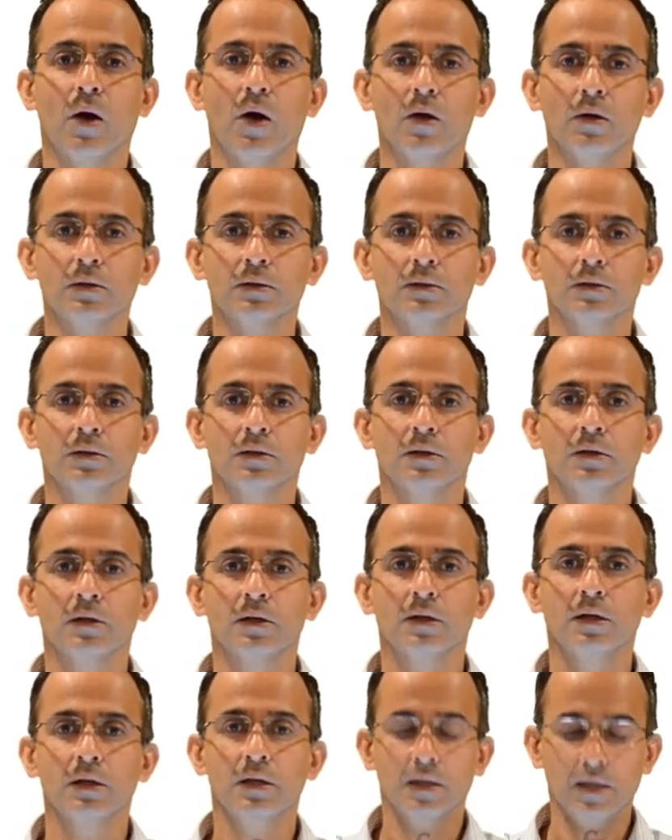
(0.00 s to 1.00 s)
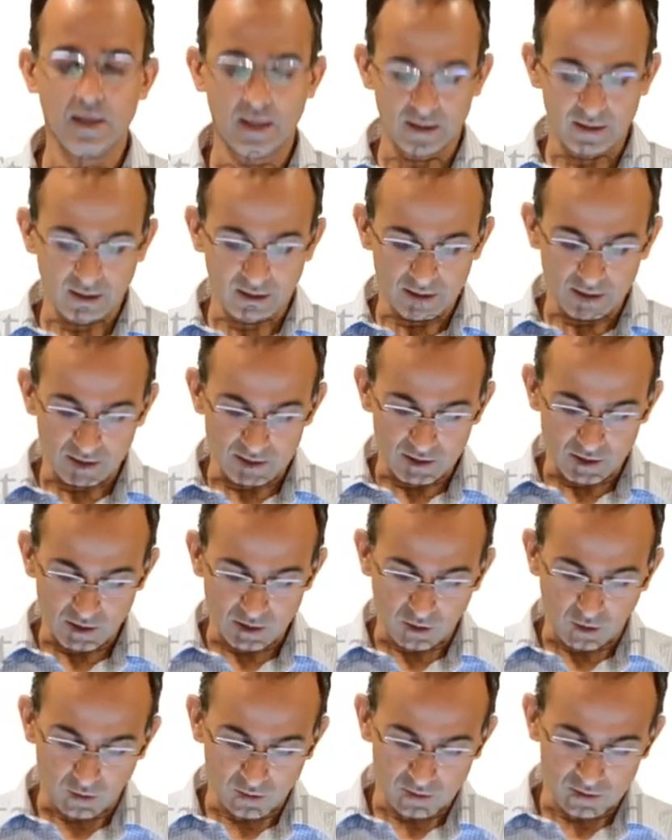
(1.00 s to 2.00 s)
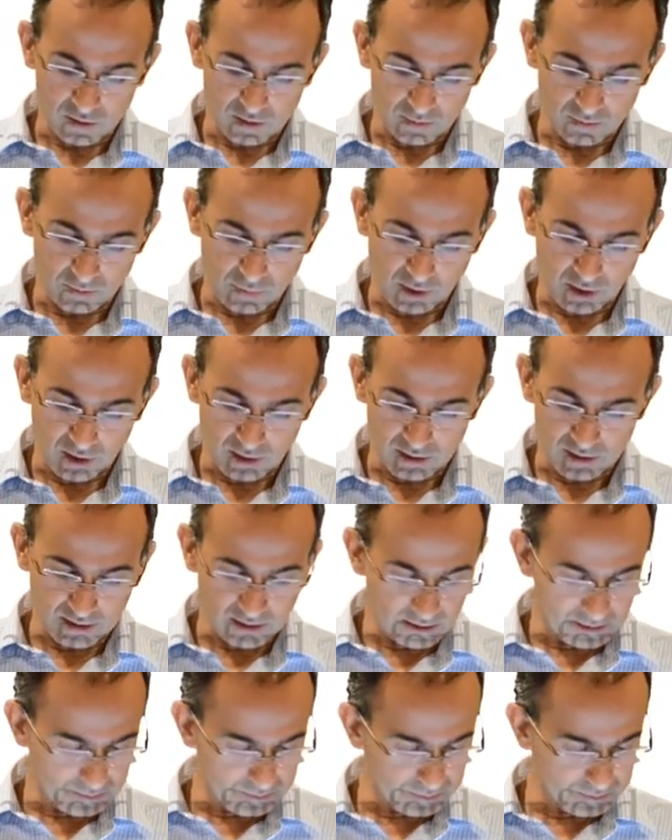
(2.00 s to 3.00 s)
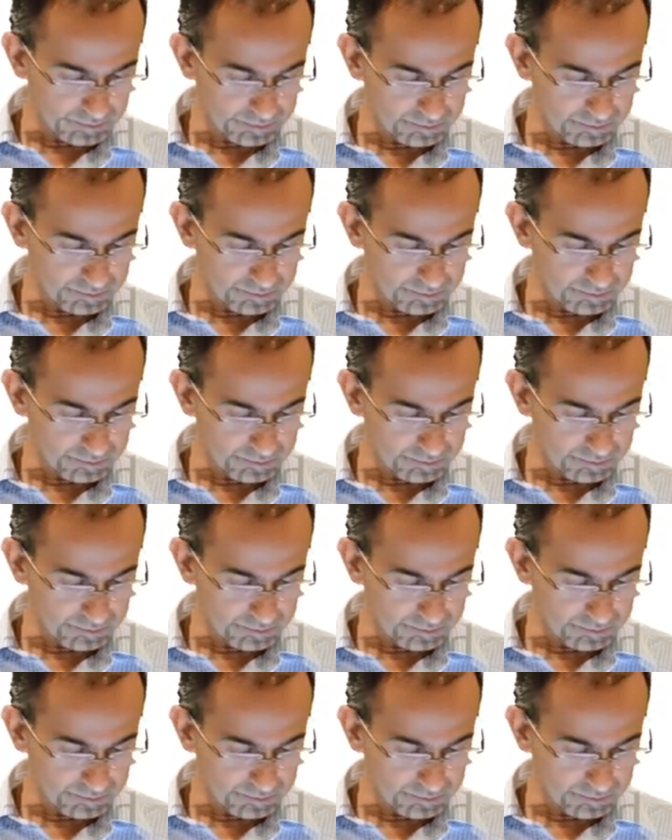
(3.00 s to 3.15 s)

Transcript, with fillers: part, and then there's the constant part here.